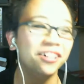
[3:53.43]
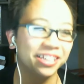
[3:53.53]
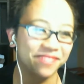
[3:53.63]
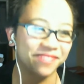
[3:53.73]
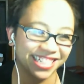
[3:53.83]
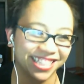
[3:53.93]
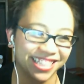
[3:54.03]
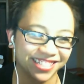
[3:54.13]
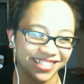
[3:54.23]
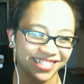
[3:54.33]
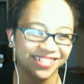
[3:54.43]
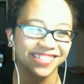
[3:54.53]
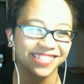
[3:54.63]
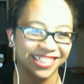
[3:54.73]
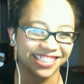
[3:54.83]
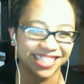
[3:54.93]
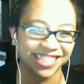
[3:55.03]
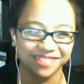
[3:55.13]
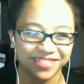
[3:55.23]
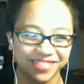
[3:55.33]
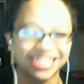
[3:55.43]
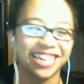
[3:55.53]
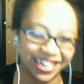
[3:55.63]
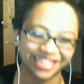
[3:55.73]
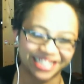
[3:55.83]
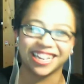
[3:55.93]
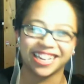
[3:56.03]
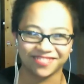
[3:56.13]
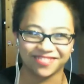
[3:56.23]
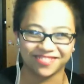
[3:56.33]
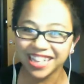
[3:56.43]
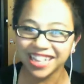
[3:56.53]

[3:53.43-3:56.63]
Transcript: person in this world who really doesn't appreciate it is Jonathan Frakes.